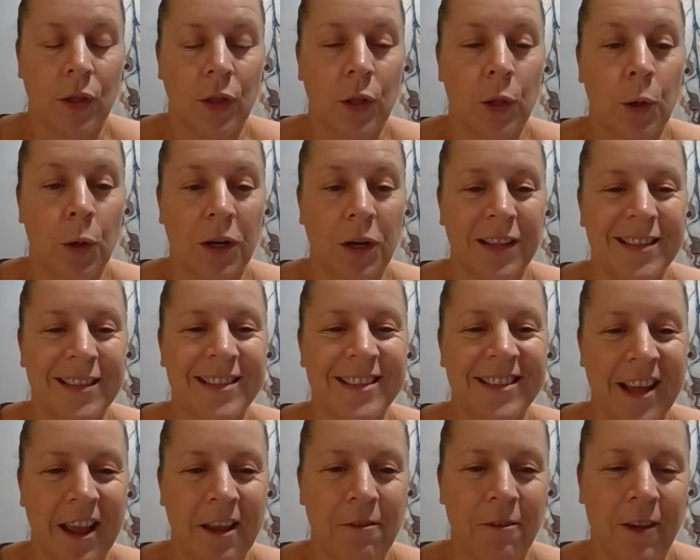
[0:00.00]
You're in
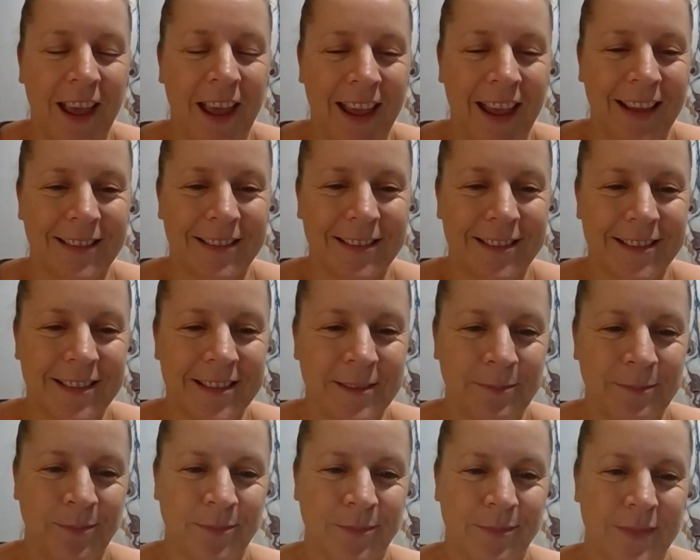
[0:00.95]
safe hands.
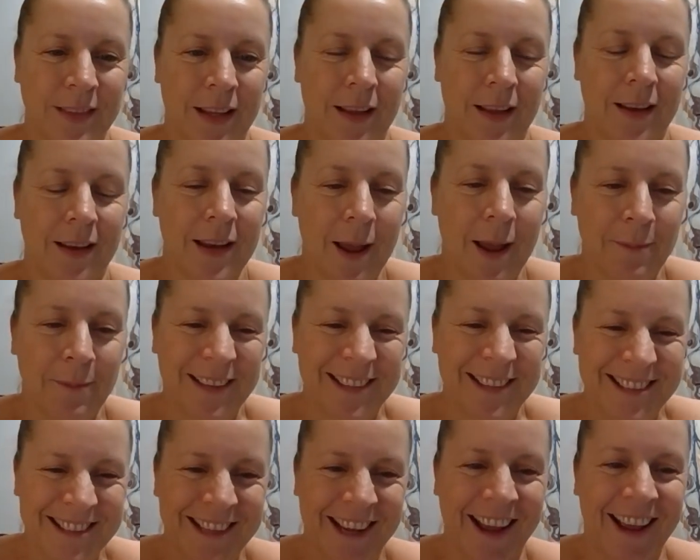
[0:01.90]

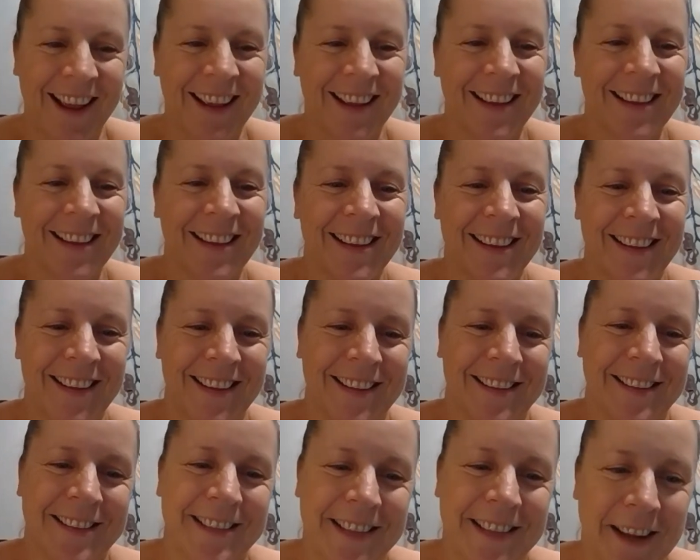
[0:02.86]
Namaste,
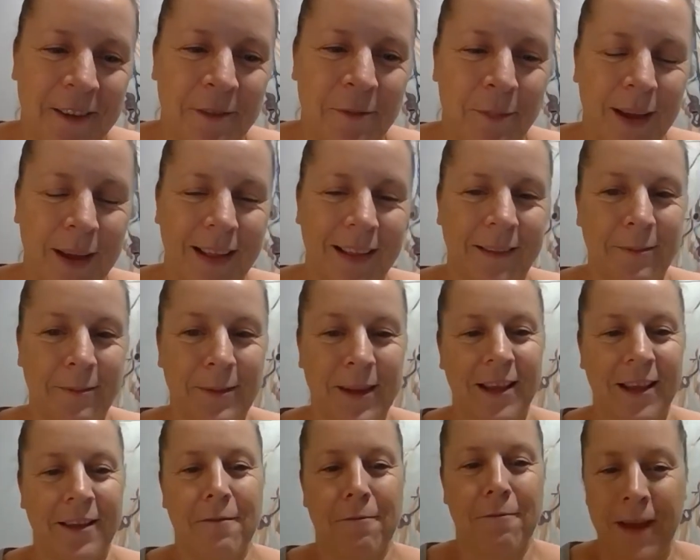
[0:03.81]
Steve
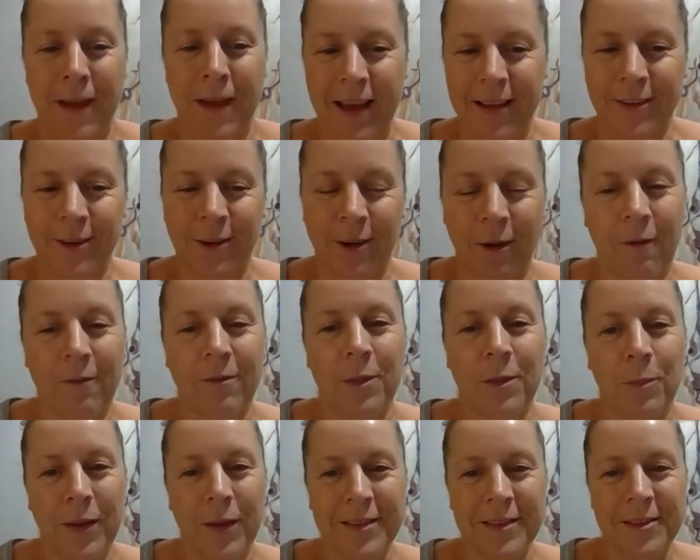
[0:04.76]
Bellamy, founder of the
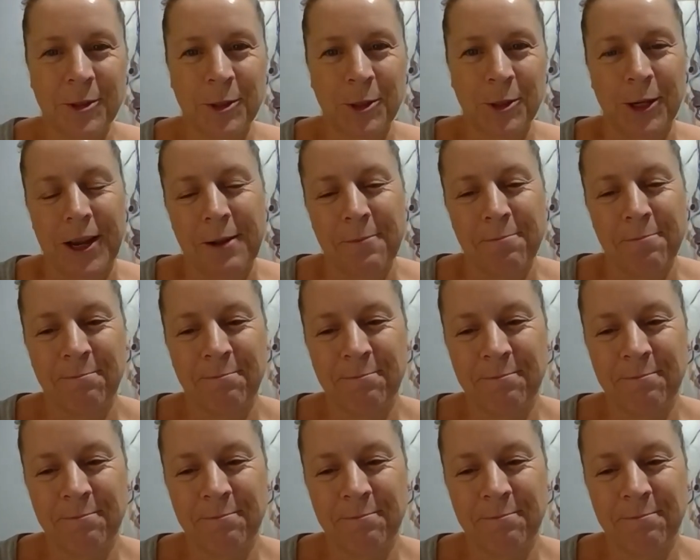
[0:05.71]
Pencil Tree."